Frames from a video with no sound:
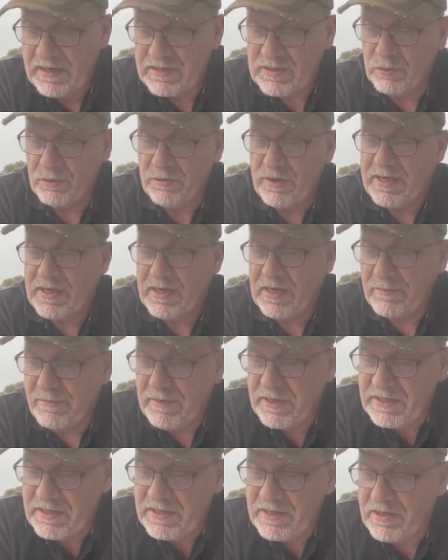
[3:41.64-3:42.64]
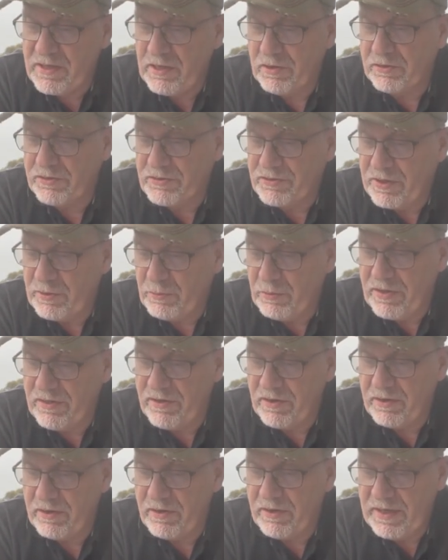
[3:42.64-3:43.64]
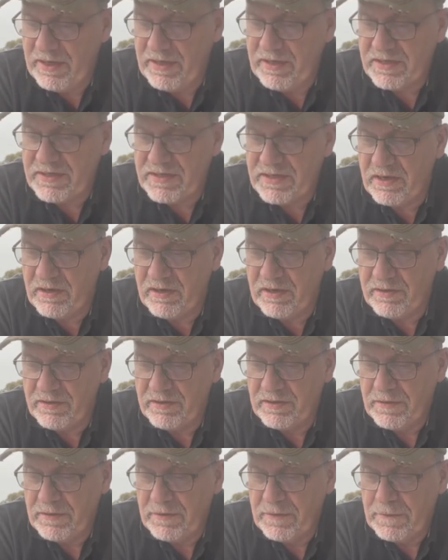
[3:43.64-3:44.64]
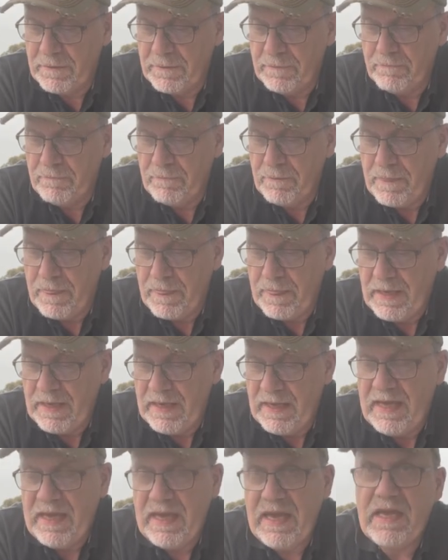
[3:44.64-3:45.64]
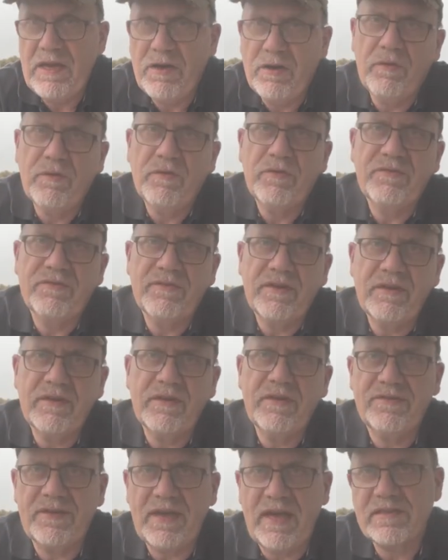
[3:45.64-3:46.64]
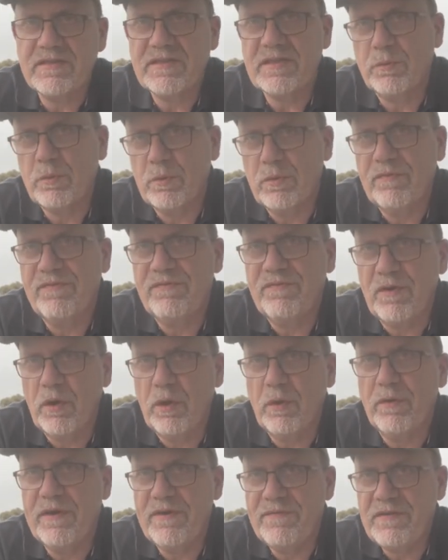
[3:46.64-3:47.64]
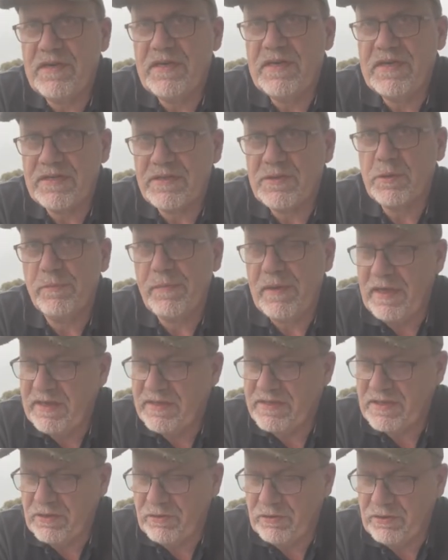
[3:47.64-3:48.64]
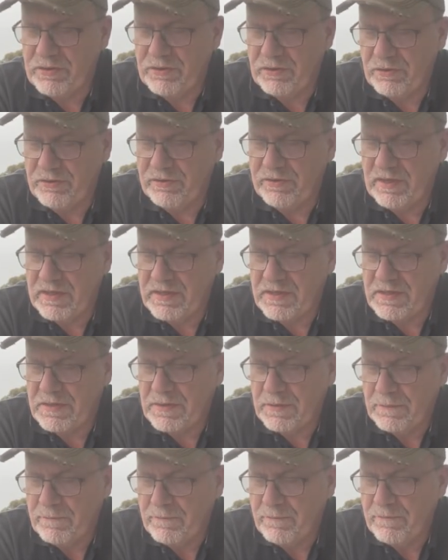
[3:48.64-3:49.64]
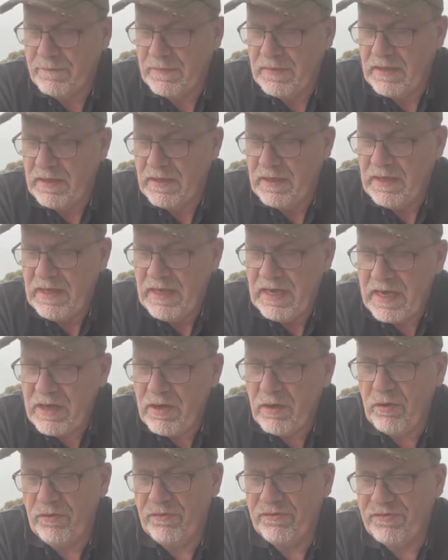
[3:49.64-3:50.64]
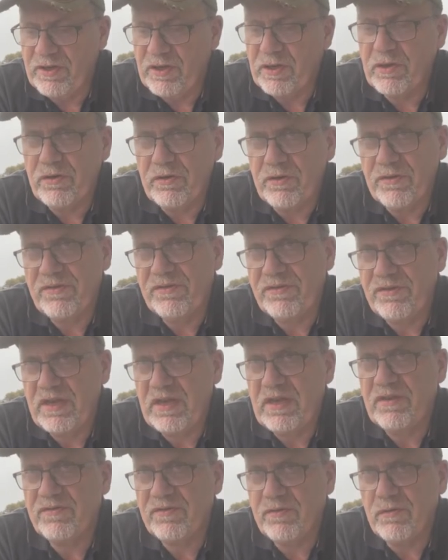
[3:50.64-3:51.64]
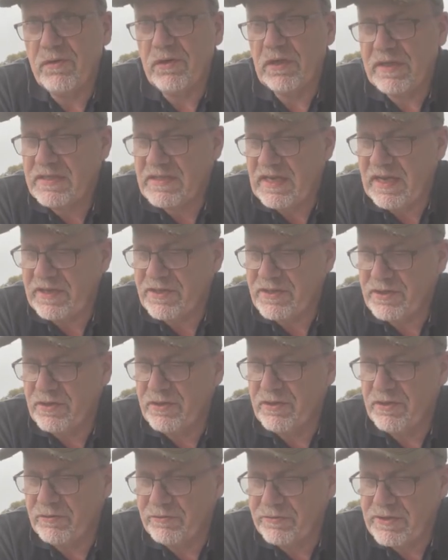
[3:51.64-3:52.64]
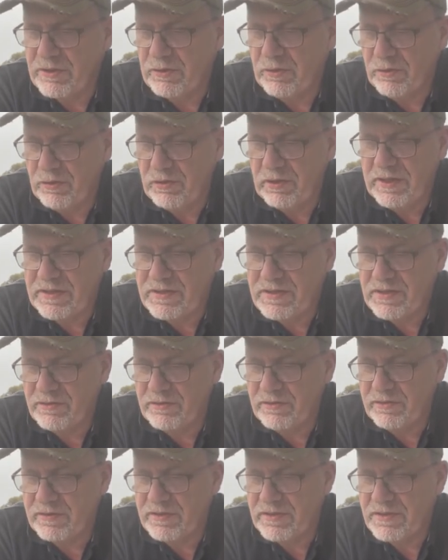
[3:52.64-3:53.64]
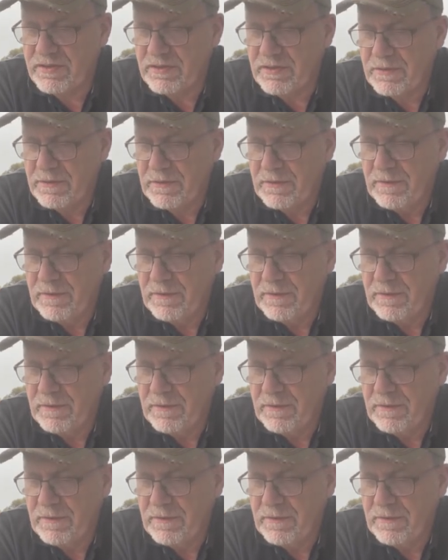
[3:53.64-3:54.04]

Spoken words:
has already committed adultery with her in his heart. He knows that disaster will follow if he disobeys God on this. He knows that God sees all his action, knows all his thoughts.